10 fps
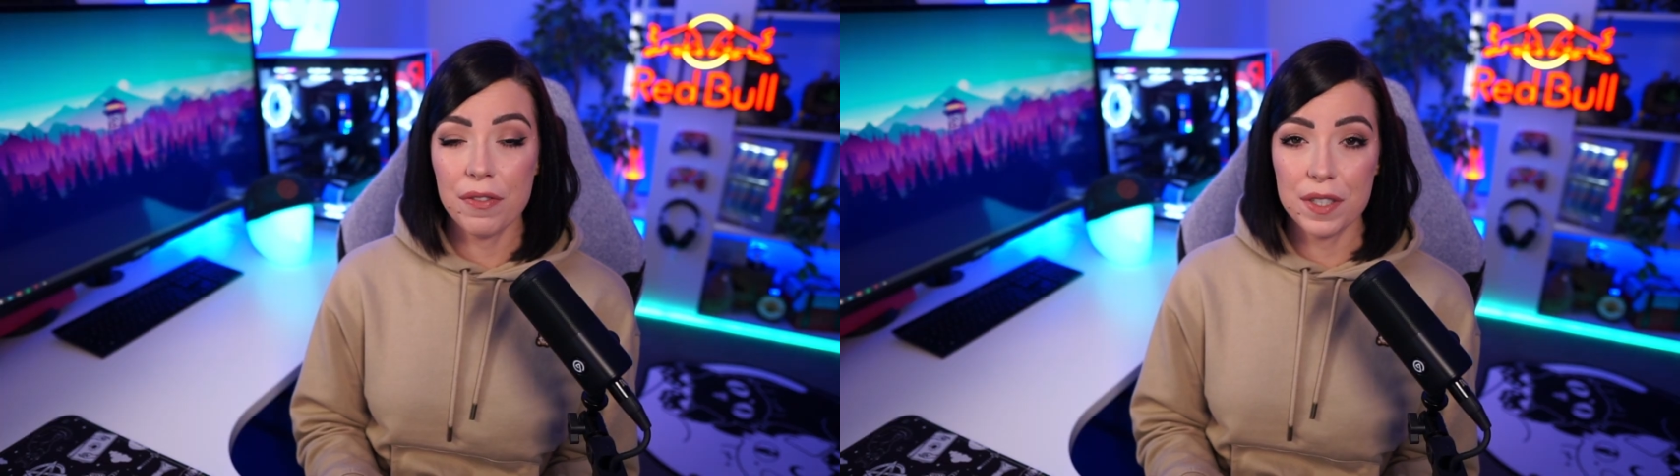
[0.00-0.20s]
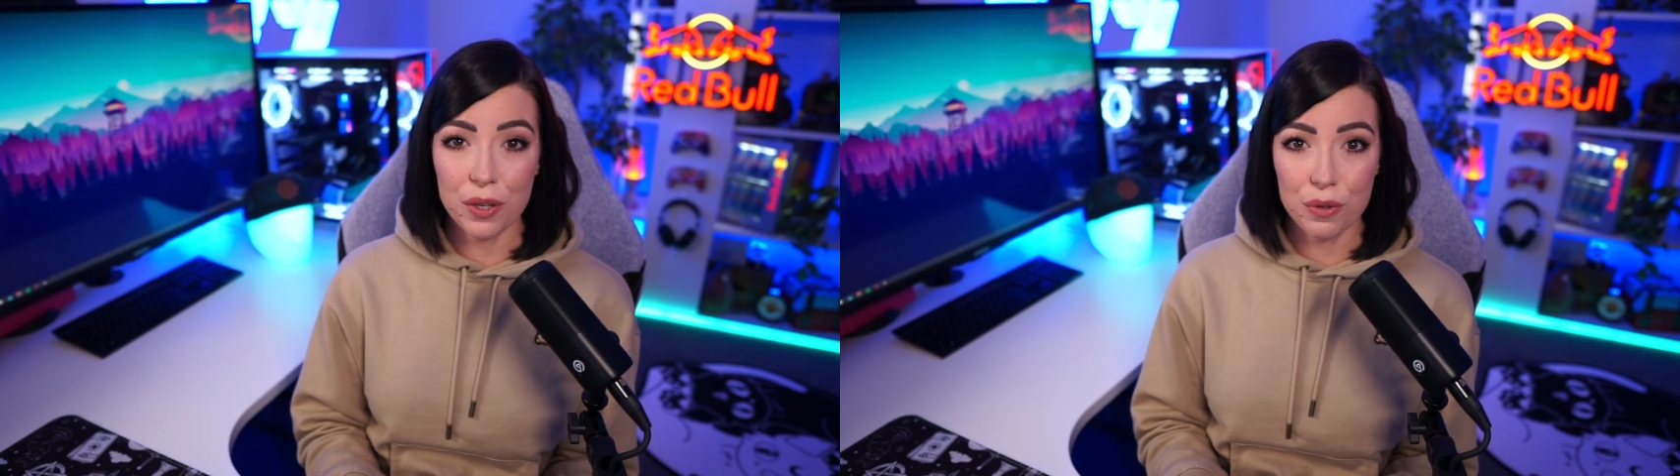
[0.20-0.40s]
a
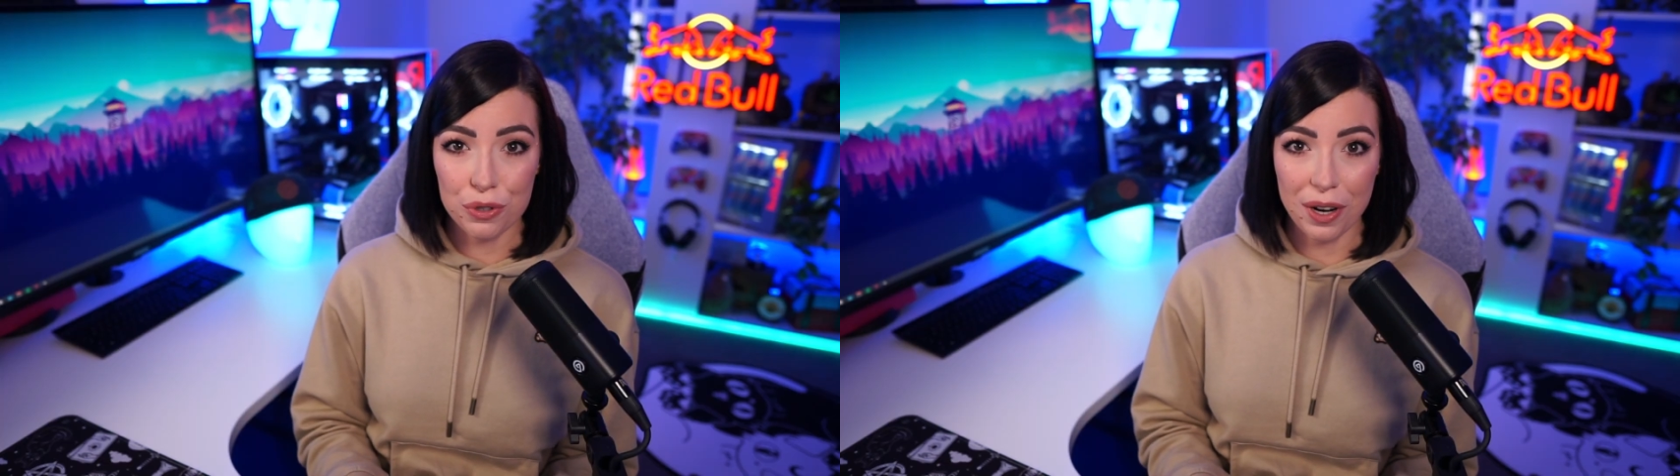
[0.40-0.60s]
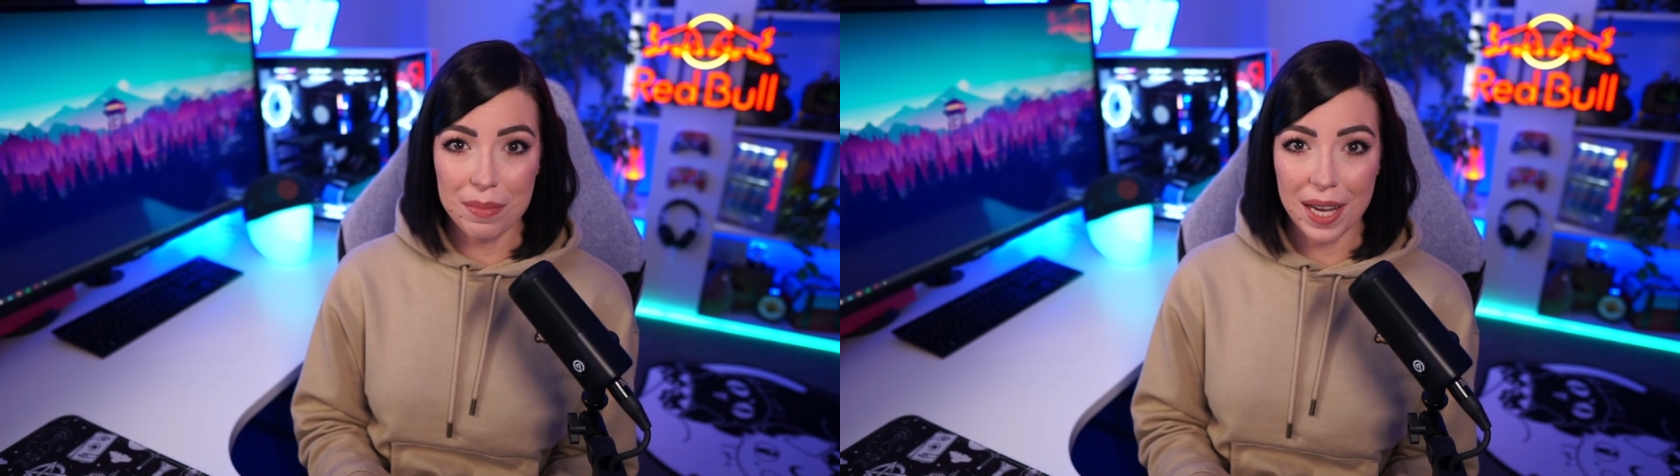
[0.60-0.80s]
physical
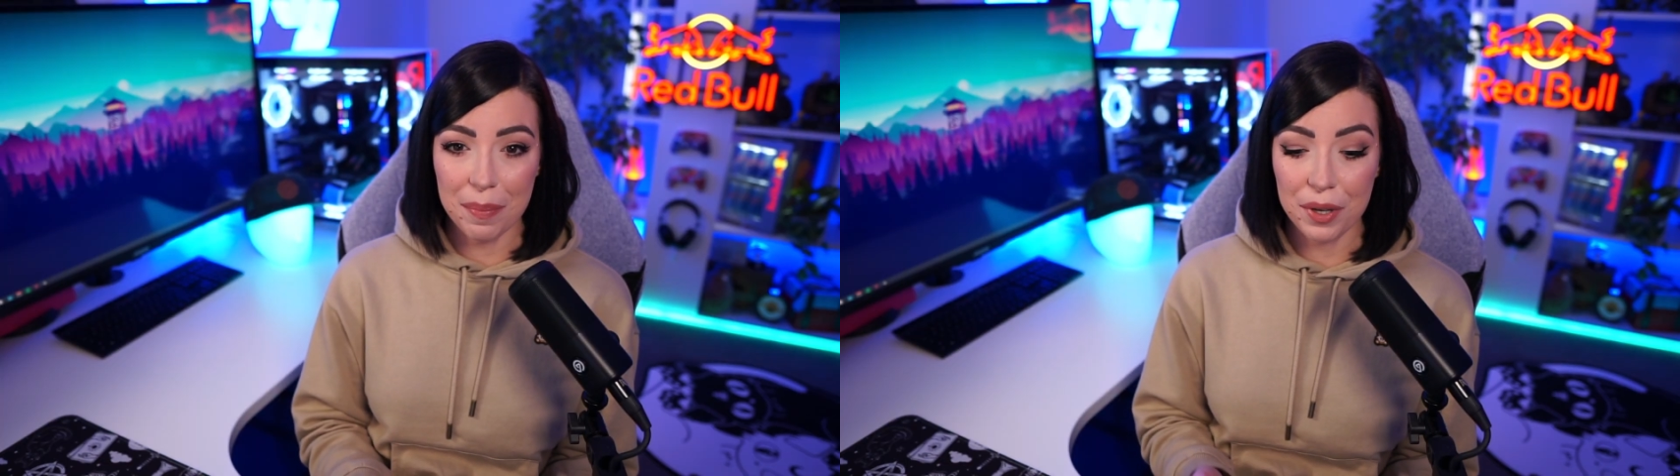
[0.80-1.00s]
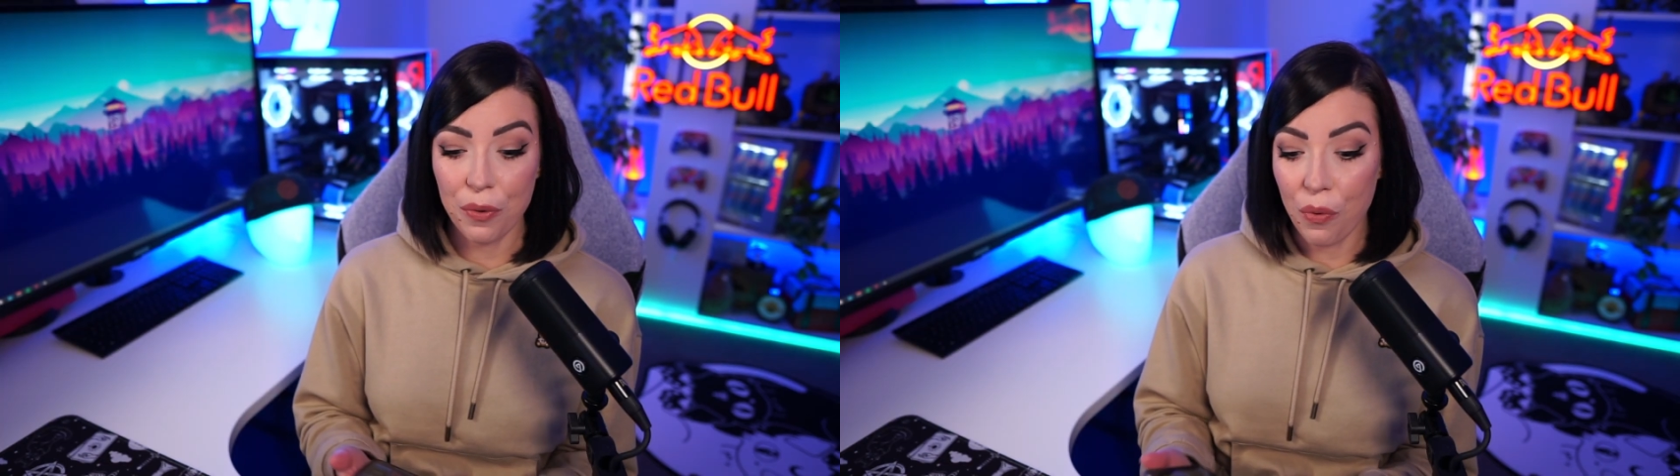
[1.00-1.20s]
Stream Deck
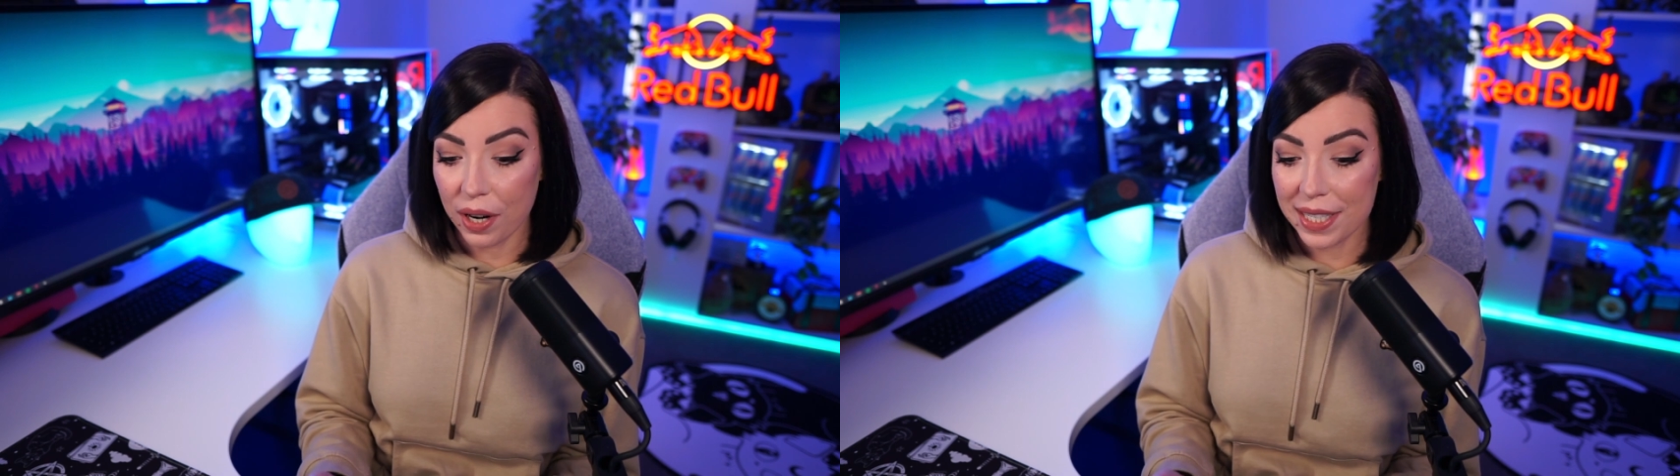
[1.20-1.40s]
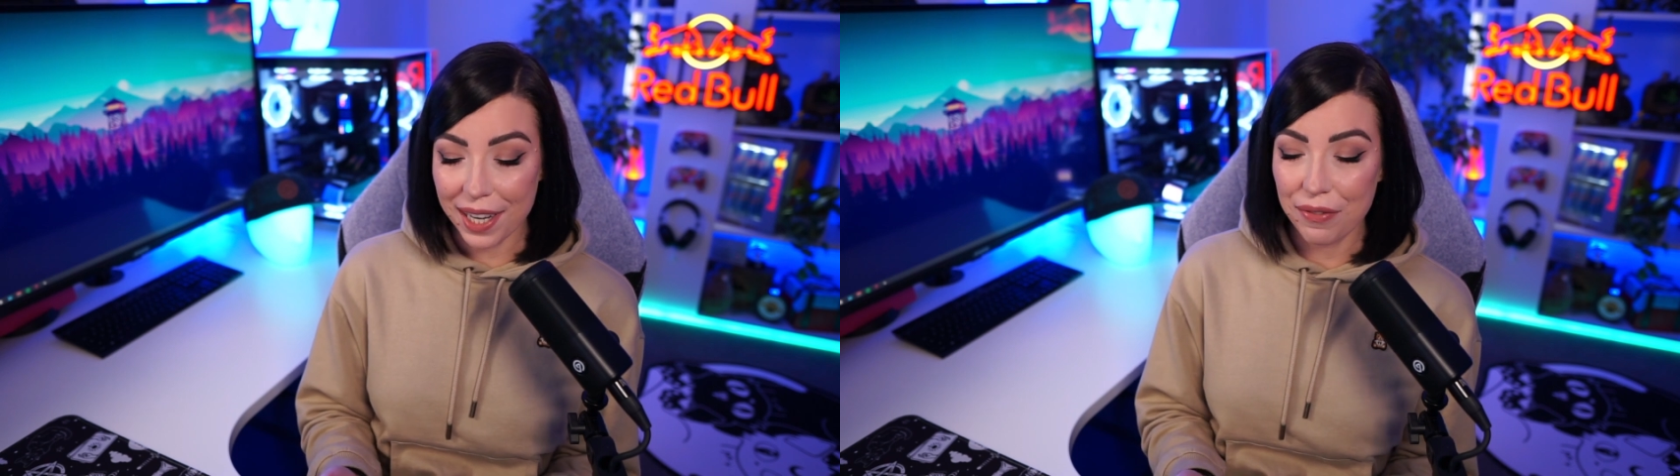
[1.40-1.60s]
but you want to take